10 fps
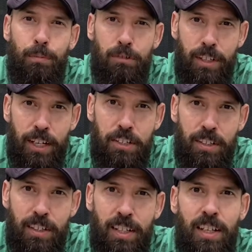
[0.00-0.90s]

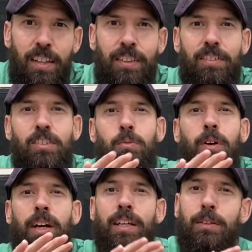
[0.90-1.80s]
protection. This is
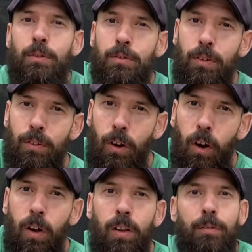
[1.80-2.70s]
what I use on
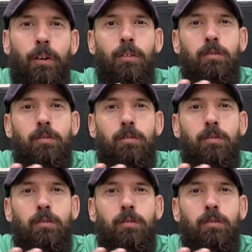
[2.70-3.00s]
all of our